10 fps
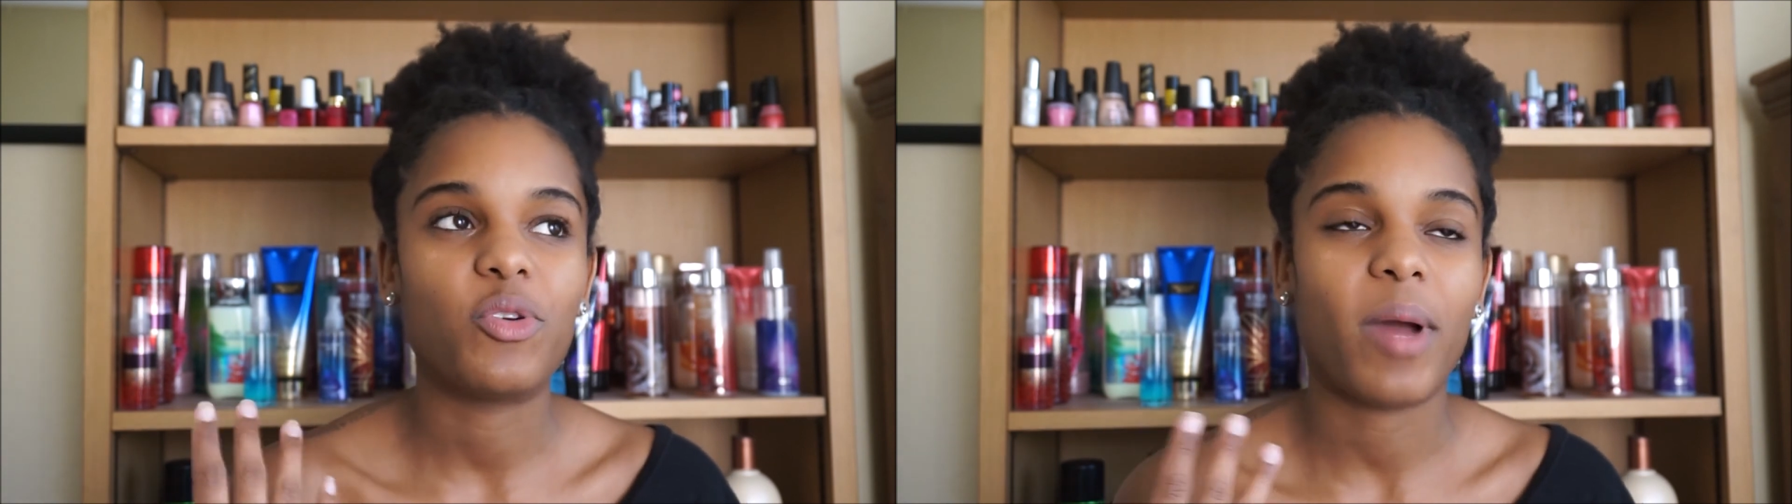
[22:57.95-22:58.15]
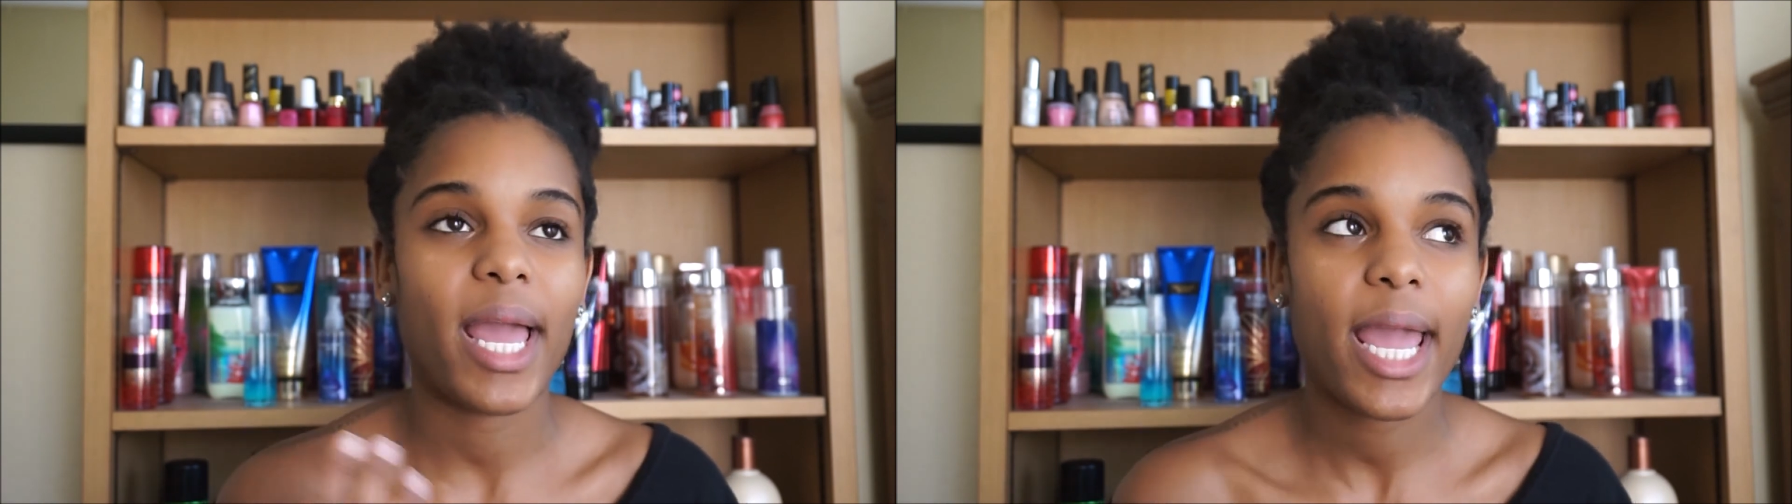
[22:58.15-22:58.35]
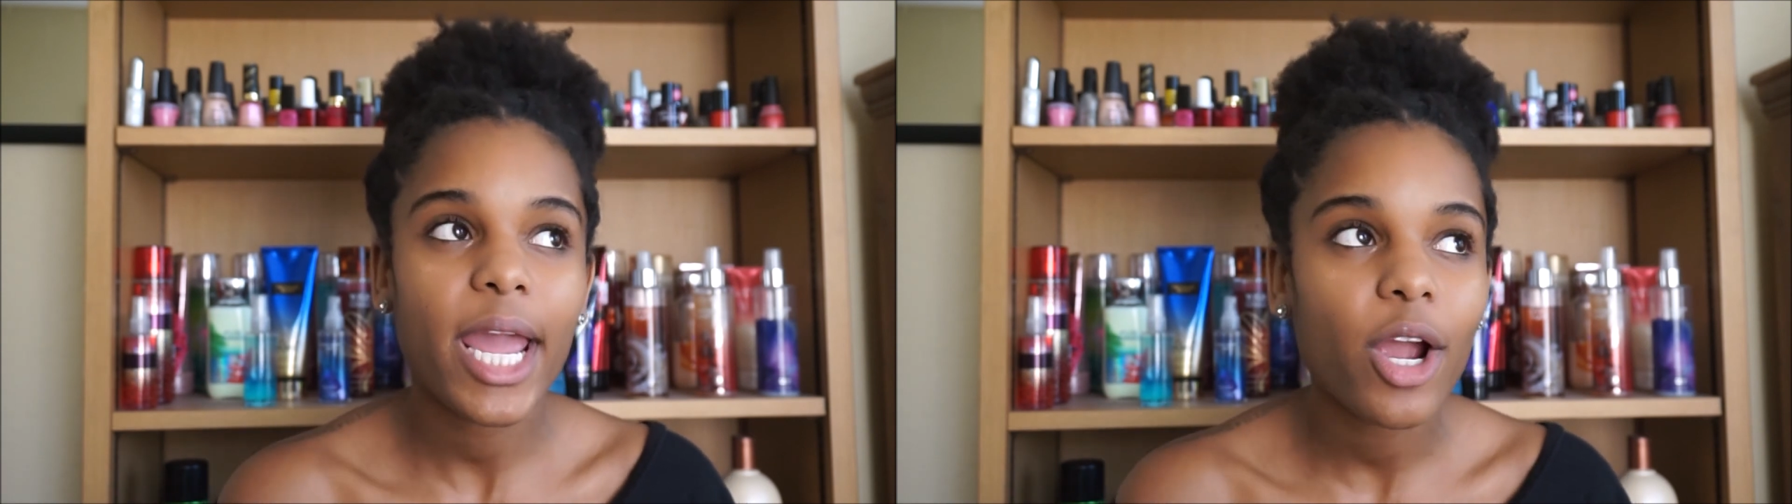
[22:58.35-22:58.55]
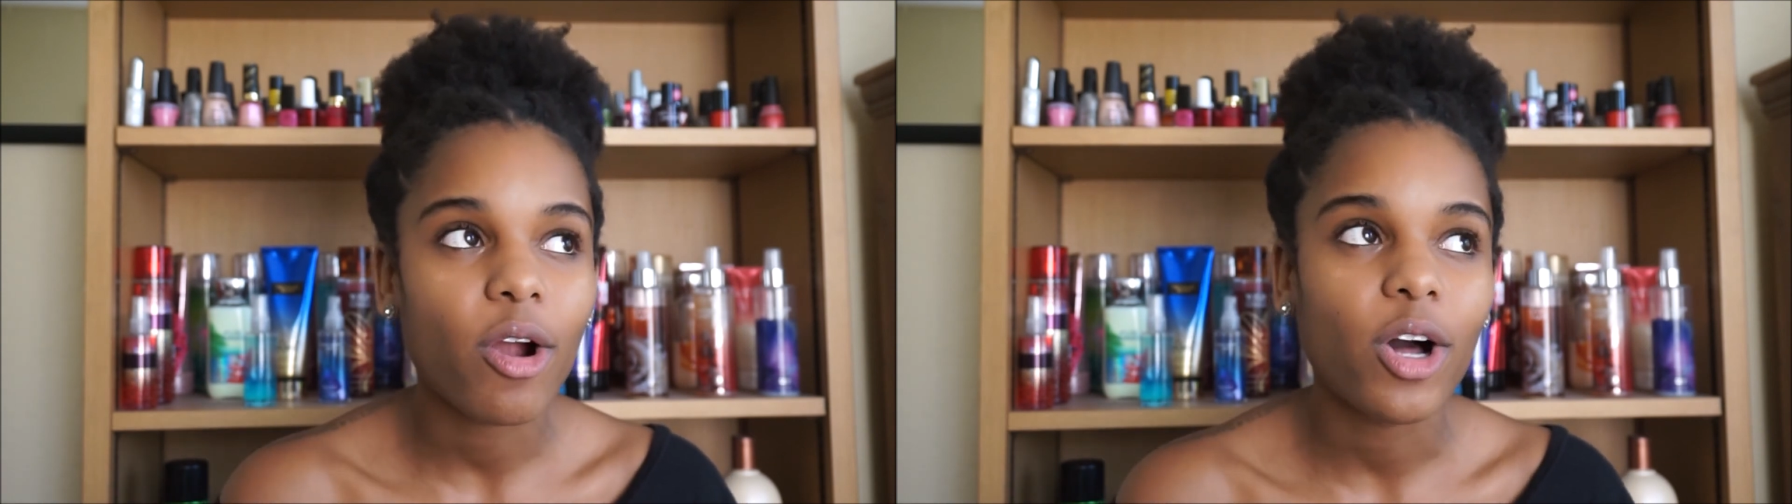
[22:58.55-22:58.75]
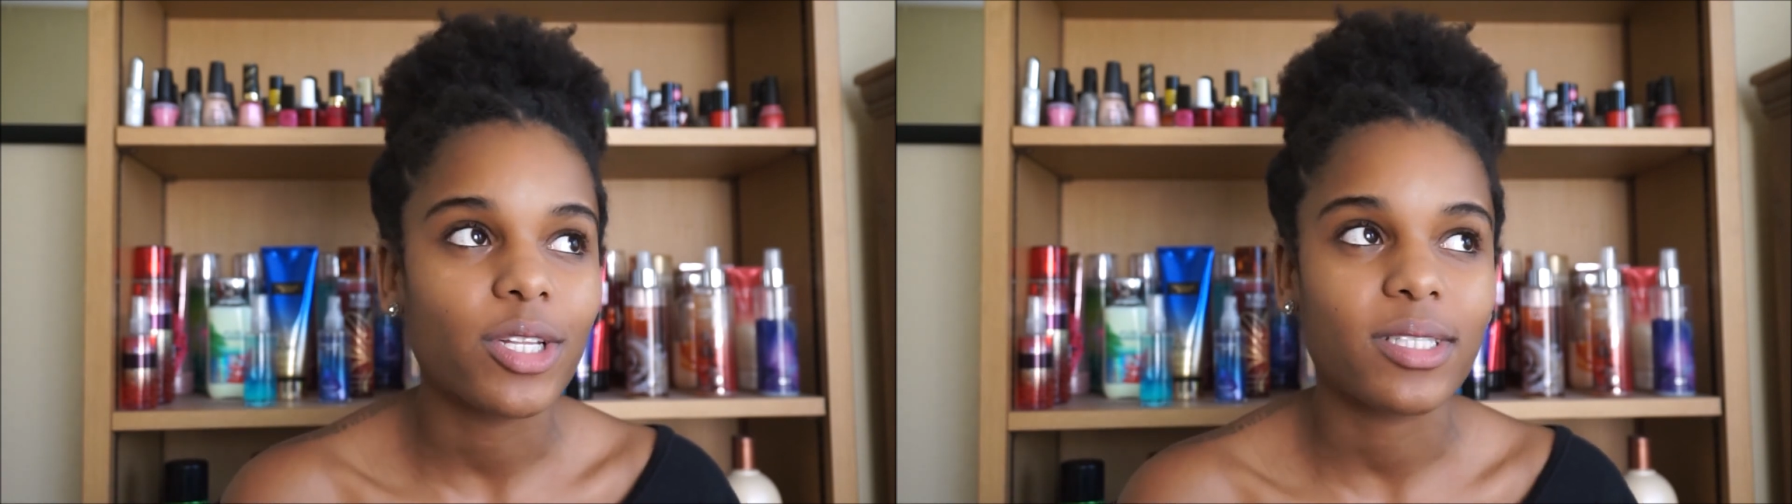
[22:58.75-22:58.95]
do my
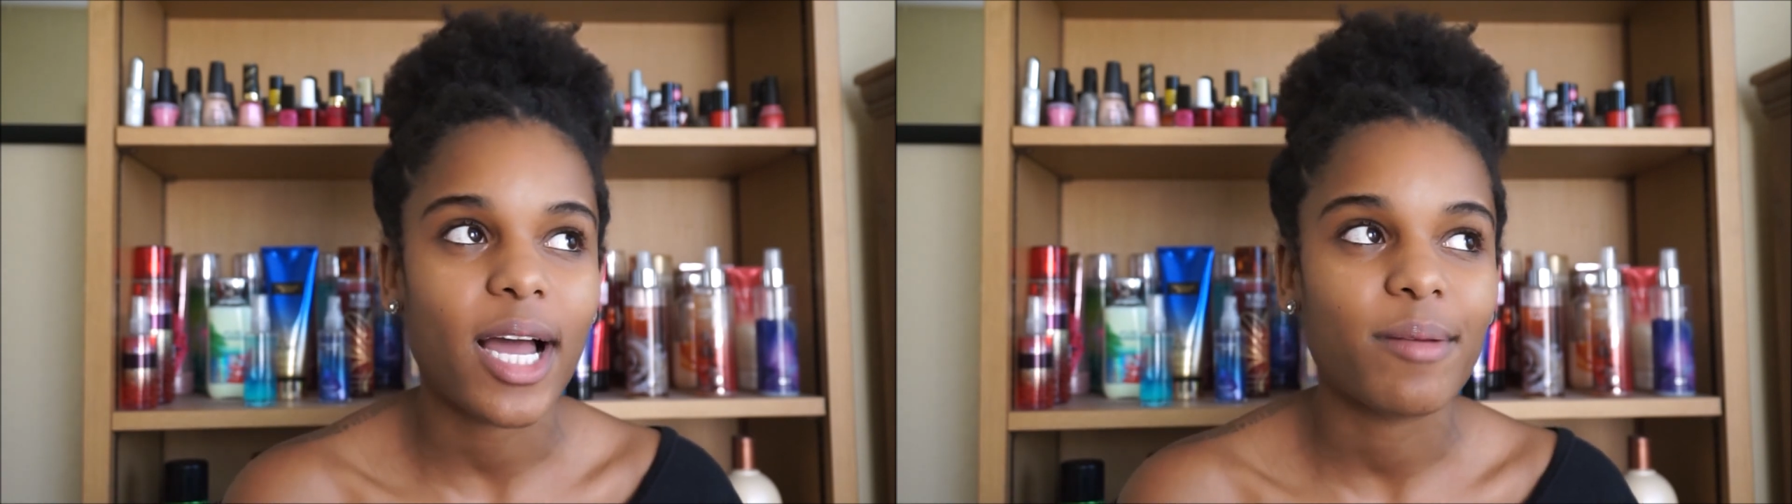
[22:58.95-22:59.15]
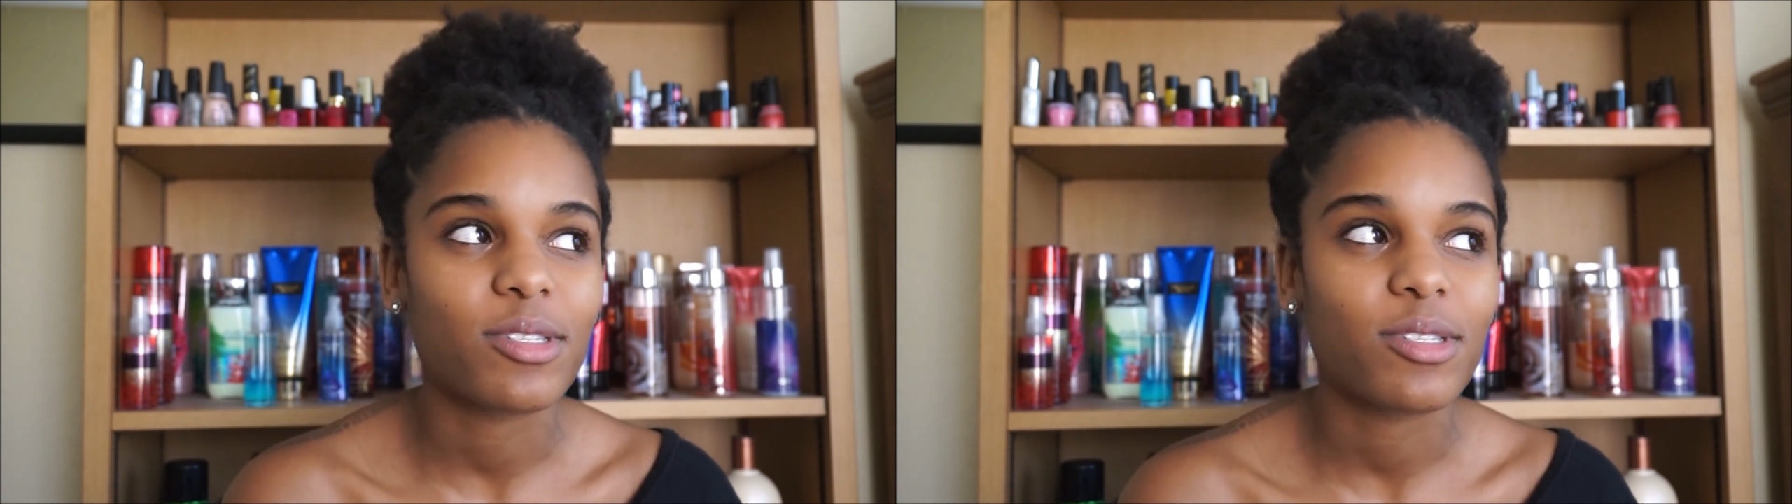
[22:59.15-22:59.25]
hair all the time.